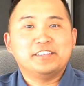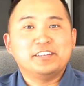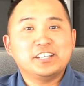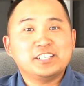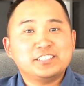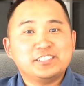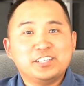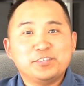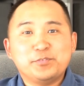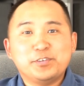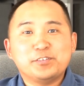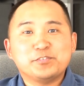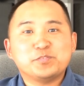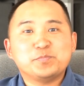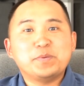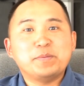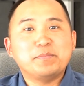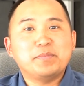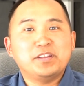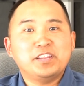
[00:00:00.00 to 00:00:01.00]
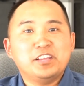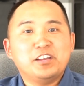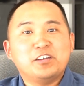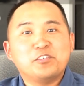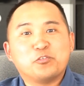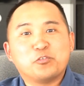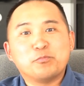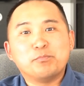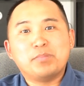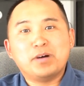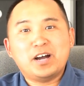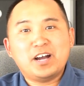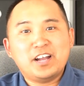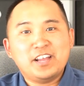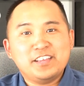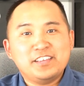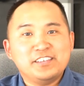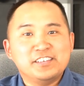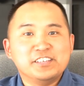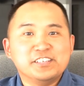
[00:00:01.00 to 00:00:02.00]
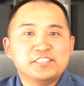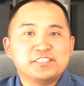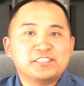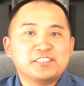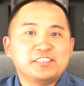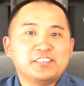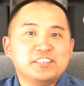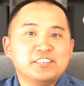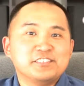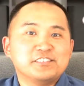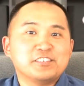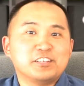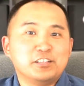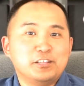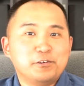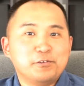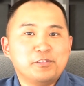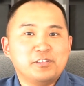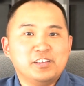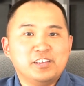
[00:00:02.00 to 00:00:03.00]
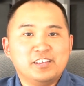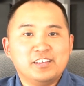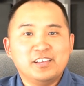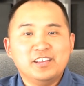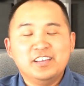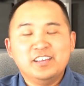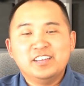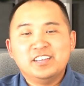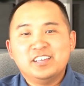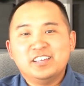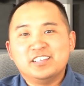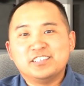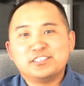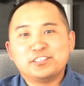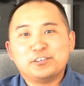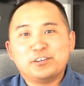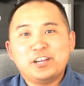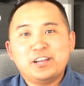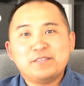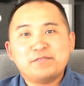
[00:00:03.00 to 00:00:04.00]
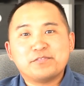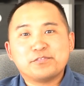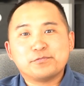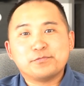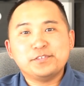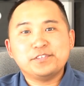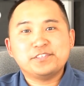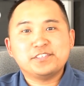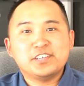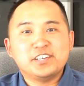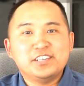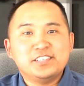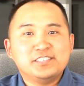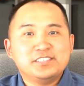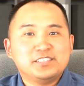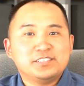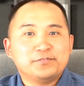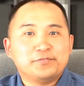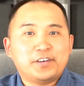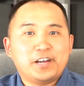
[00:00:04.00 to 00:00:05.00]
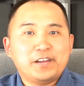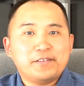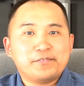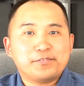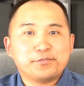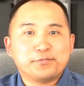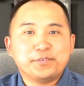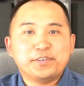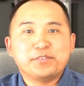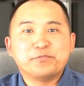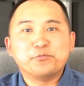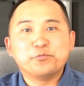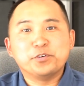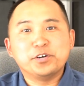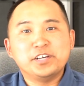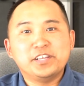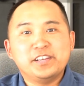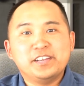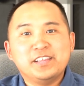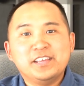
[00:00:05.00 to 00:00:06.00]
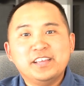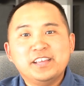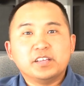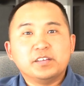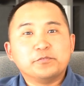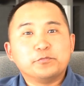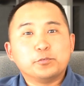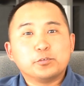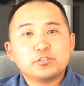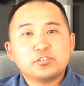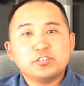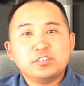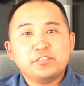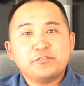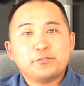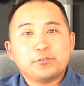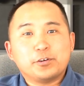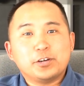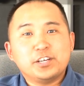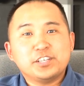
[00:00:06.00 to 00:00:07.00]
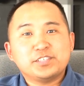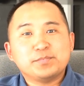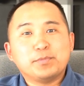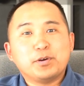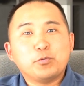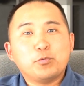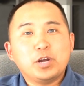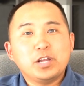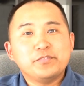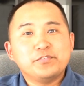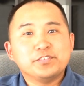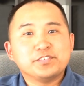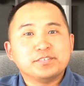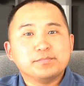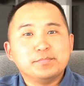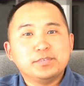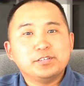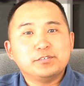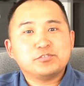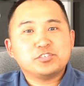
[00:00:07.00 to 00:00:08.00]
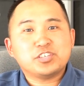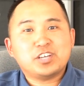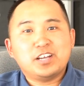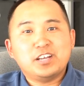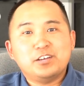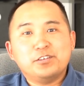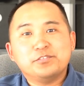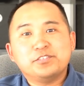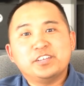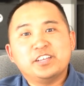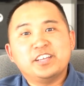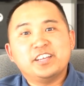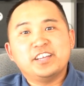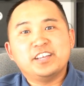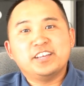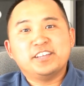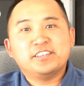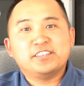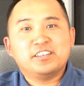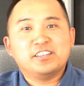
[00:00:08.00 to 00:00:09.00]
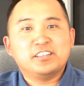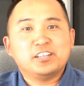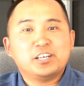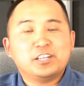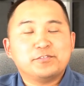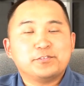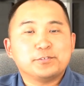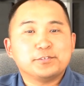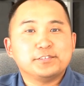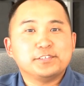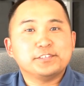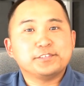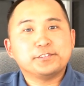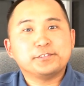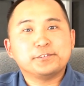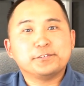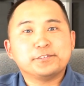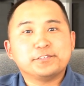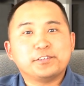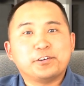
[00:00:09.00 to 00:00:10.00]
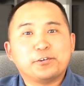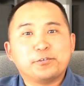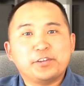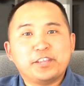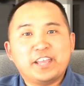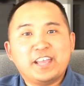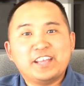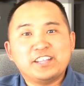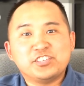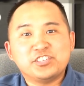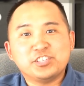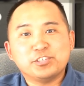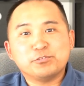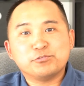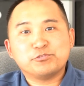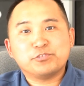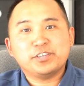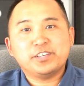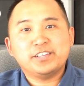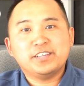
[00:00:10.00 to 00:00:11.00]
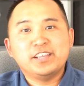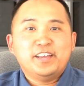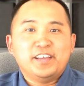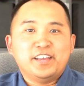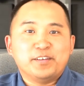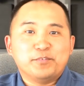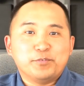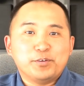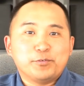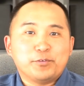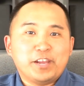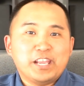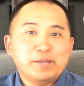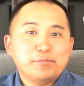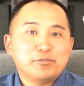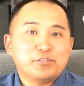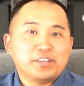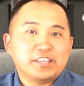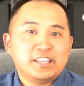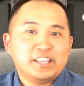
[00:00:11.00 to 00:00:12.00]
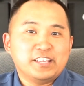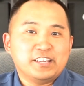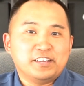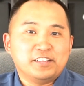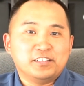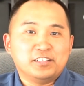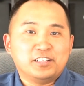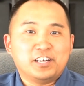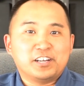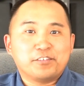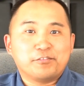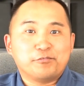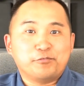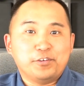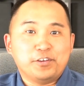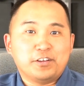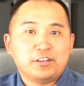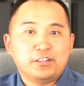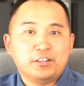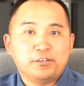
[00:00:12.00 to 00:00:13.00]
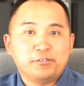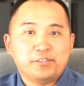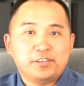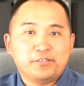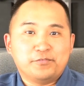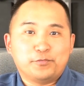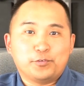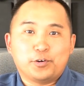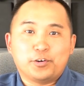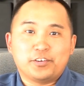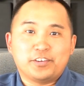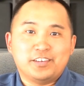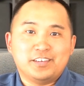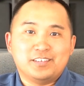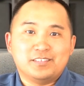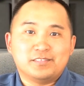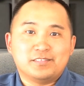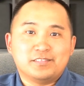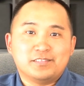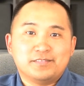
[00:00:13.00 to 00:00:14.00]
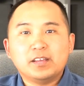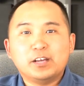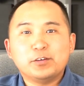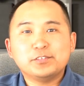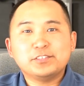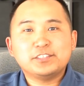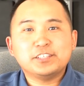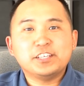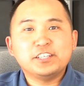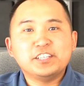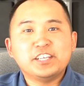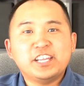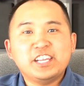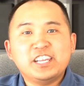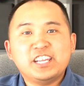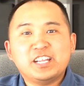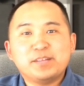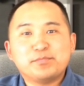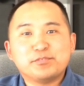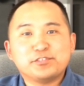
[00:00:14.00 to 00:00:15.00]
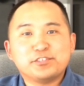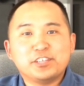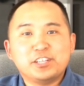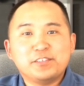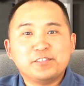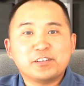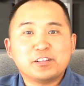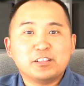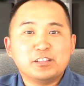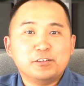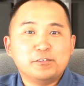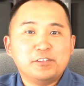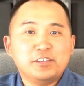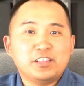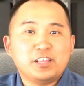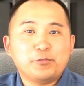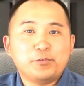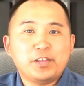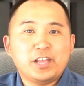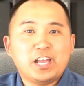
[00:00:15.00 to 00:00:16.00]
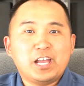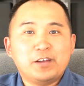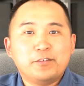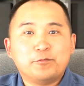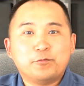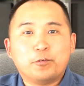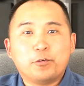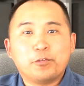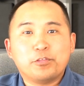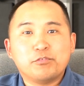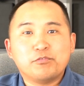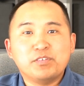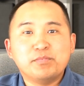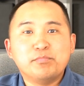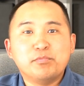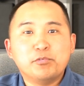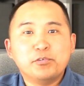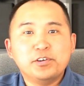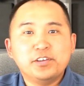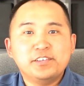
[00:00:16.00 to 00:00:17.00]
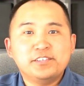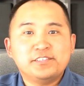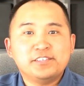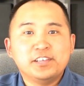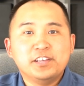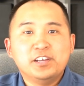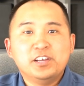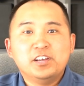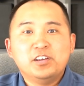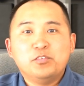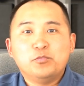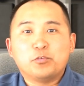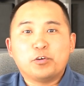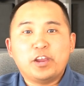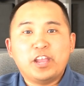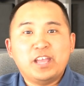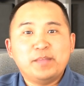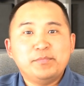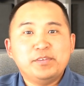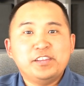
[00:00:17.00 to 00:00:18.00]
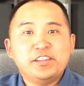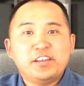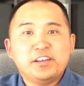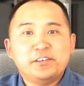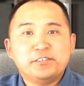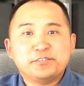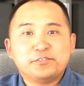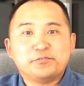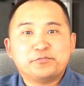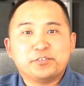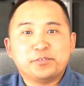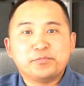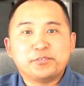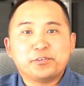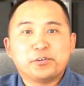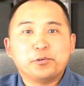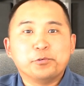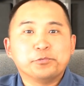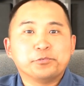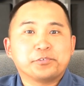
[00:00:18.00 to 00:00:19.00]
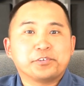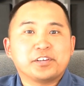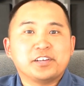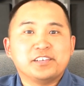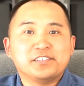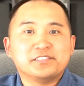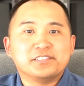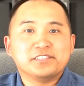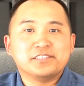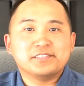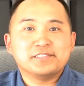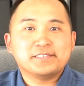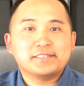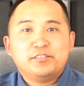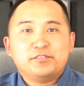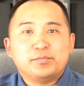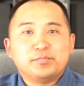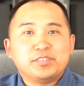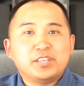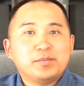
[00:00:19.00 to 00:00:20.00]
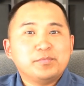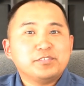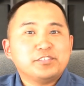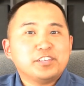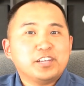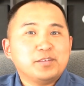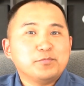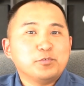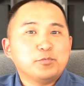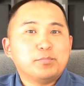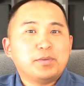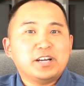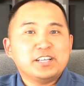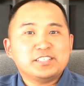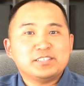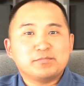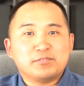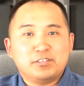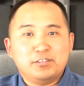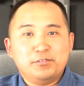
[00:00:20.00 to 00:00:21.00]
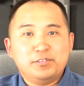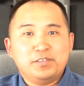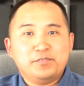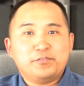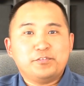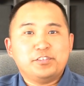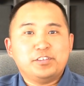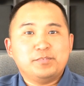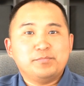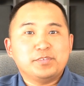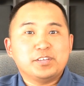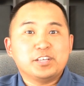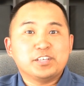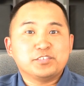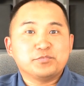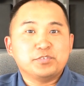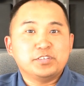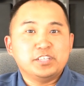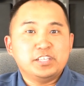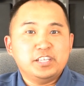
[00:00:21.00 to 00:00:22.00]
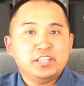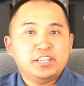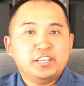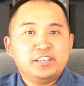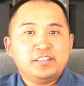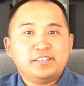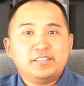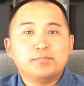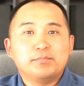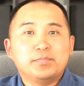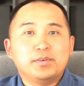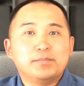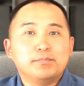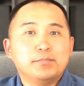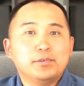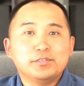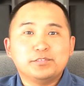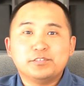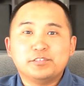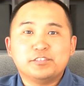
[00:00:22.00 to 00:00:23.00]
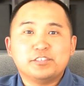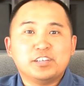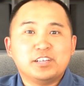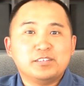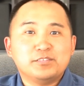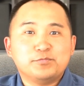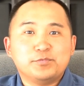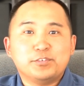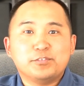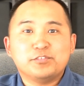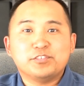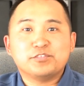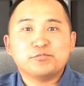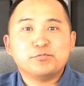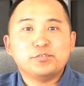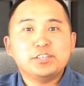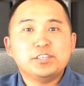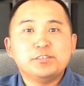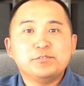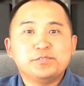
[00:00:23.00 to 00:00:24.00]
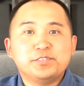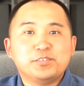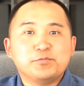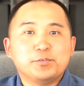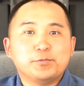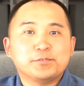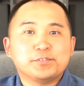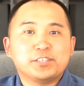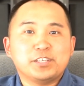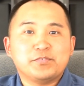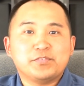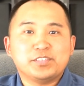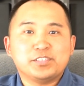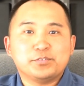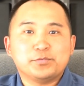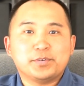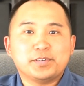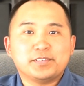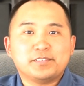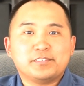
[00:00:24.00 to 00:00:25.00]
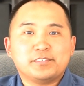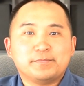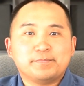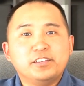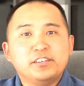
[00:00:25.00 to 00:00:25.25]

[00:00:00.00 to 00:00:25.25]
The next thing we don't spend money on or buy is kids clothing. And so I have three sons, five, three, and one. Unfortunately for us, my wife is a middle child and a lot of her sisters already had children and we were able to get a lot of free clothing for our kids. I would say 99% of the clothing that we have for our three boys were hand-me-downs from their older cousins. From time to time, we'll buy some clothing for them because we need it, but most of the times we are just reusing what was given to us.